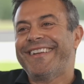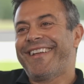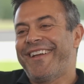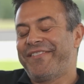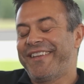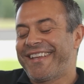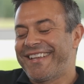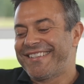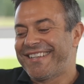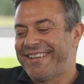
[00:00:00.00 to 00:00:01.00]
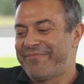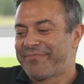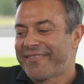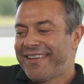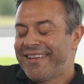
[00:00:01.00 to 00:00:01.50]
I think it's
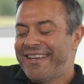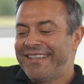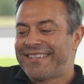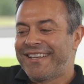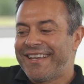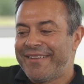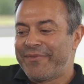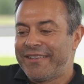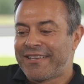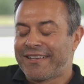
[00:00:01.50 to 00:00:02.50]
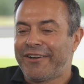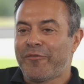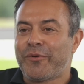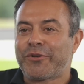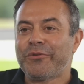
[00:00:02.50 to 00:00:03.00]
a great
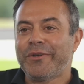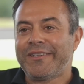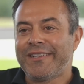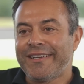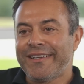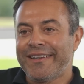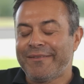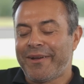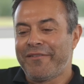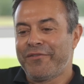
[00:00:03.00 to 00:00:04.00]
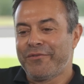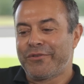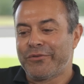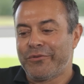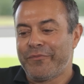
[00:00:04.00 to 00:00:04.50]
opportunity, in my view,
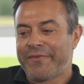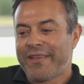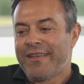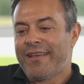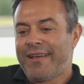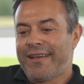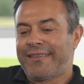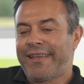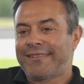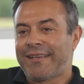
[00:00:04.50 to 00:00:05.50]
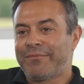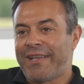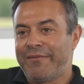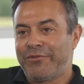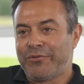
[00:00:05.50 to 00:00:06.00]
to take some
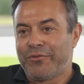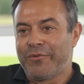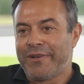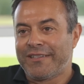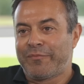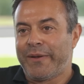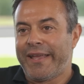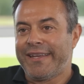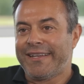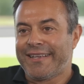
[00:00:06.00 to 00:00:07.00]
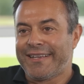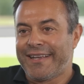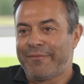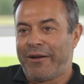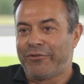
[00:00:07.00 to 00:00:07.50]
time to explain
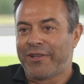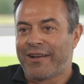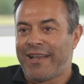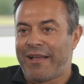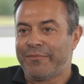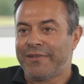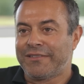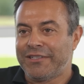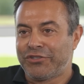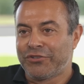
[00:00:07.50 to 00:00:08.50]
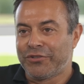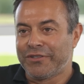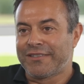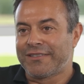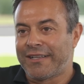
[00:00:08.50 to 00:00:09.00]
about the club
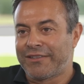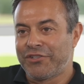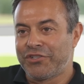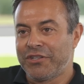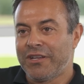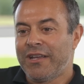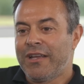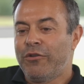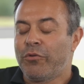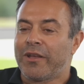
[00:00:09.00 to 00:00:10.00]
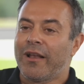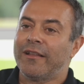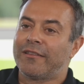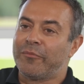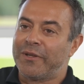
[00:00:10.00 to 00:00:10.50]
decision, the strategy, looking a
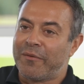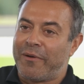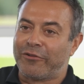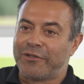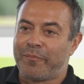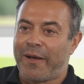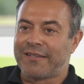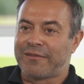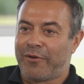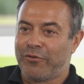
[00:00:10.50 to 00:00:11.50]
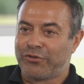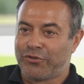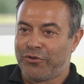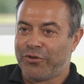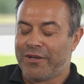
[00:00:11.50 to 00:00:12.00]
little bit about the past, but
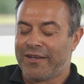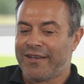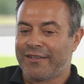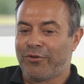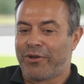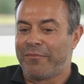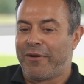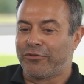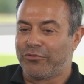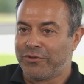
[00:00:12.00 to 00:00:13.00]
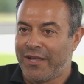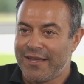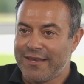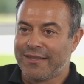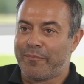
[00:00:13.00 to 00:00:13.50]
also talk about
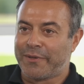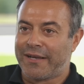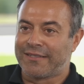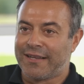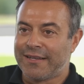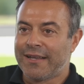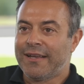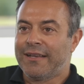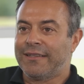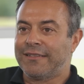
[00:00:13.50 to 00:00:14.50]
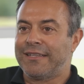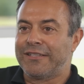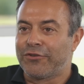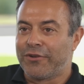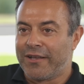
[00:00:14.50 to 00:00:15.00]
today, the present, the
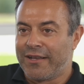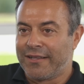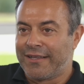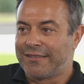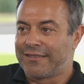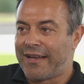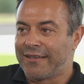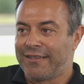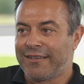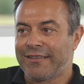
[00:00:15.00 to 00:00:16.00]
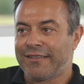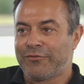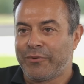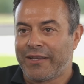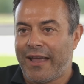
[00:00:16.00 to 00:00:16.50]
season that's starting
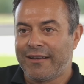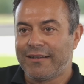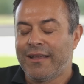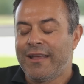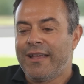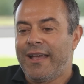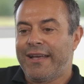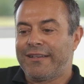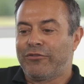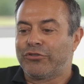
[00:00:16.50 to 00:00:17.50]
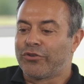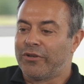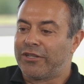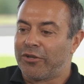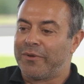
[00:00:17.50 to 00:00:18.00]
this weekend, and also a
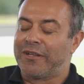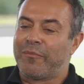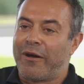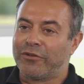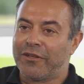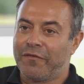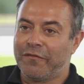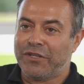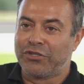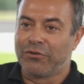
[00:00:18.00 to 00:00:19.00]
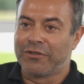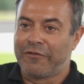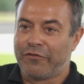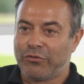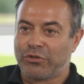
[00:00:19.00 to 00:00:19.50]
little bit about the vision, the
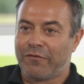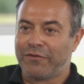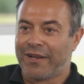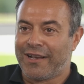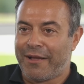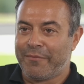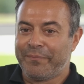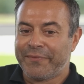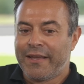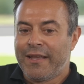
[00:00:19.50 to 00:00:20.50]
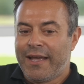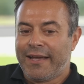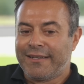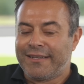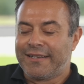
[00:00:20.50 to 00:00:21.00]
future of the club.
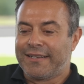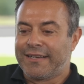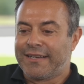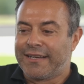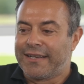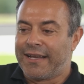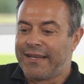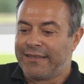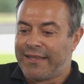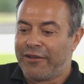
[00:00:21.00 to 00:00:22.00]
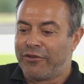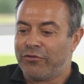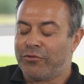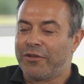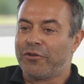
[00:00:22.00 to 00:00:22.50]
And I thank
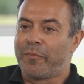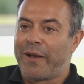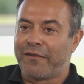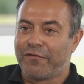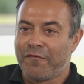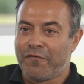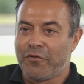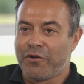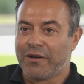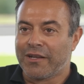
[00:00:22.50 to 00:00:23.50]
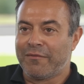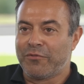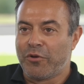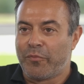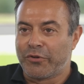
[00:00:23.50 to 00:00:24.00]
you and your platform for giving
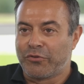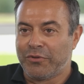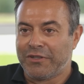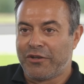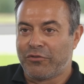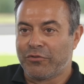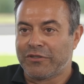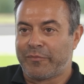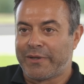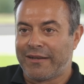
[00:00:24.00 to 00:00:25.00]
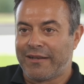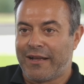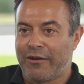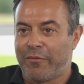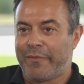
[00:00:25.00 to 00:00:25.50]
me the opportunity to spread
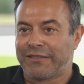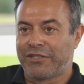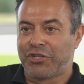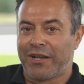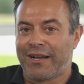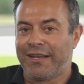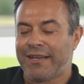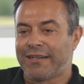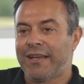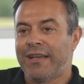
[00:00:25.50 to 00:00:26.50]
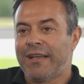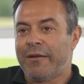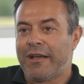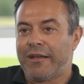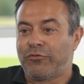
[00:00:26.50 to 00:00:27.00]
our message and clear
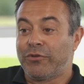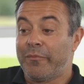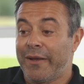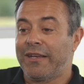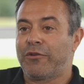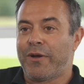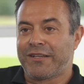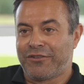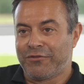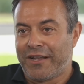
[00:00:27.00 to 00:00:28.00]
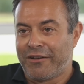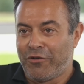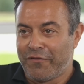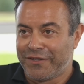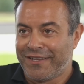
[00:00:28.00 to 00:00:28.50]
to the many questions that
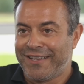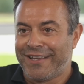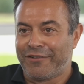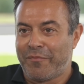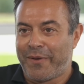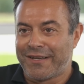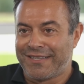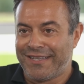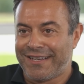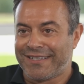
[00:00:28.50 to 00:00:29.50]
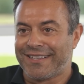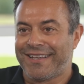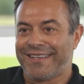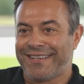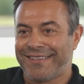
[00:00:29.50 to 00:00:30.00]
over the past year,
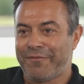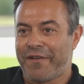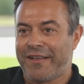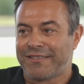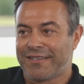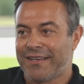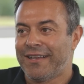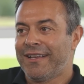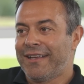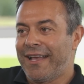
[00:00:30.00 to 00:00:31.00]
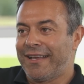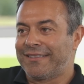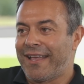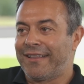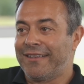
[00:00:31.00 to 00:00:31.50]
the fans has
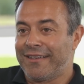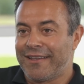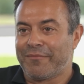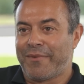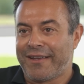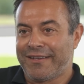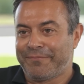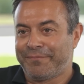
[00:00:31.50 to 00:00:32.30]
had in their mind.